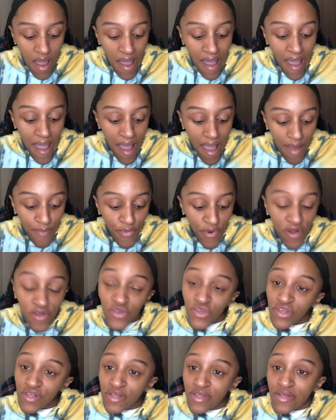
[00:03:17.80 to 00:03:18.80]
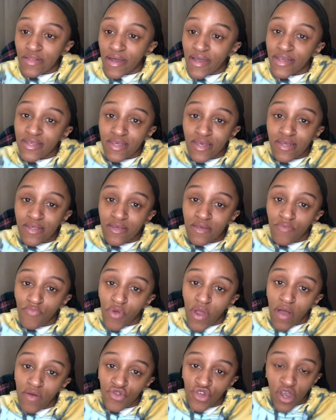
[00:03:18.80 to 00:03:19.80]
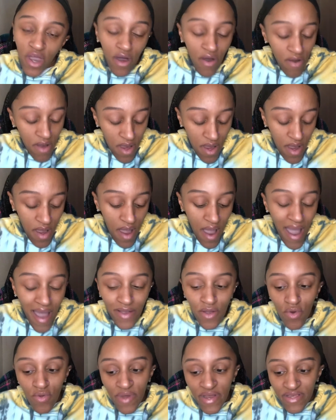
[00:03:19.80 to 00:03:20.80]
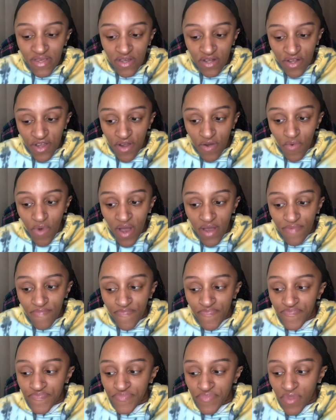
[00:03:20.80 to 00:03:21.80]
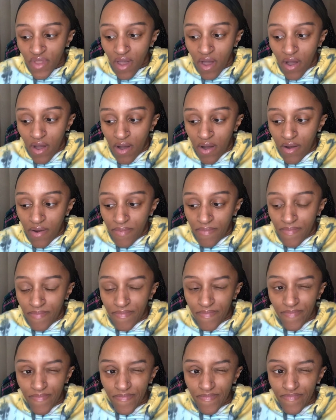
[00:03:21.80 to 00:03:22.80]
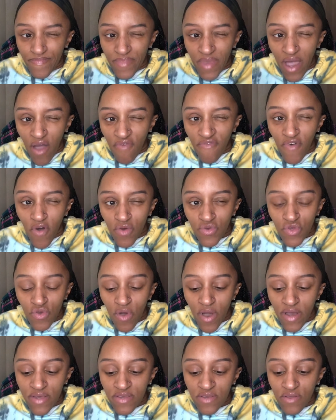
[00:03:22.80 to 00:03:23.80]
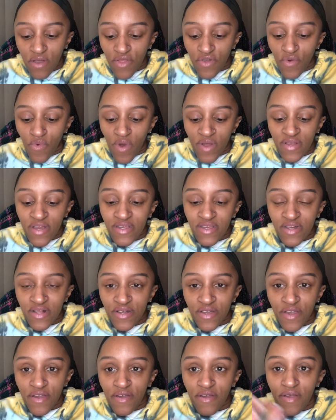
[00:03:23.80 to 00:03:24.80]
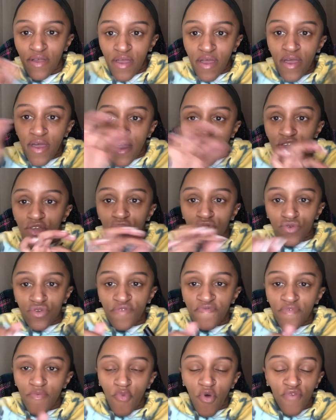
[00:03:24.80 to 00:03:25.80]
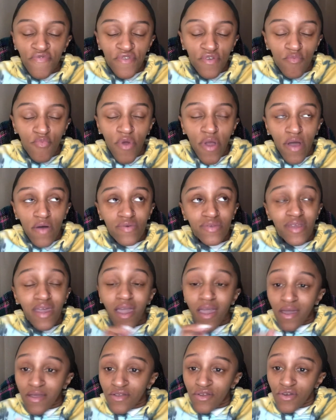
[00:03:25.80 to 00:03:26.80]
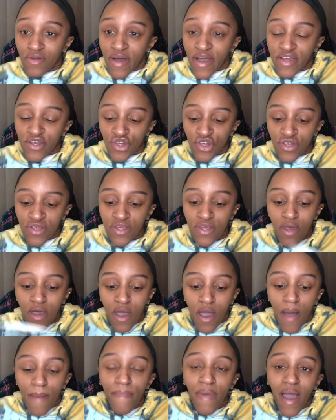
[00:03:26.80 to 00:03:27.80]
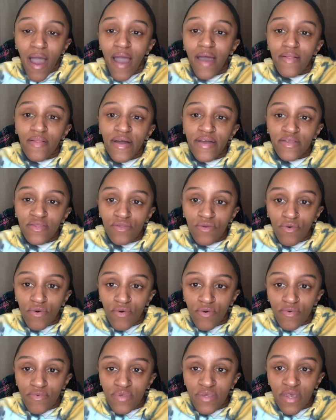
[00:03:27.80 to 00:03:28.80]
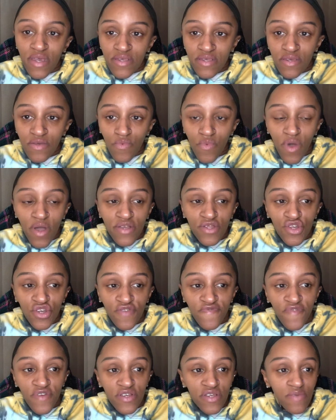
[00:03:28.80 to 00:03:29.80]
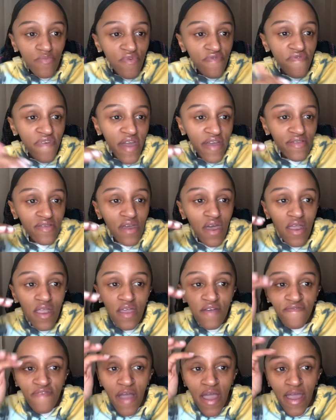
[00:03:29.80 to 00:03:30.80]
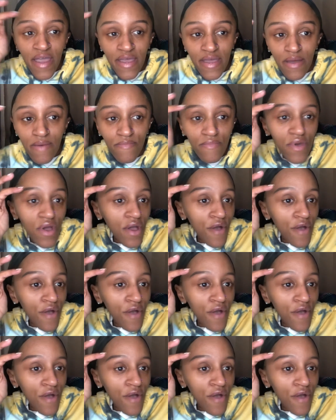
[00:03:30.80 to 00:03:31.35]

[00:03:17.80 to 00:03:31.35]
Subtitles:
I personally like tinted brow gel. I don't like the clear one. e.l.f. also has another one that's clear, and you can use it for both your brows and your lashes. But I like the tinted one just for the simple fact that if I am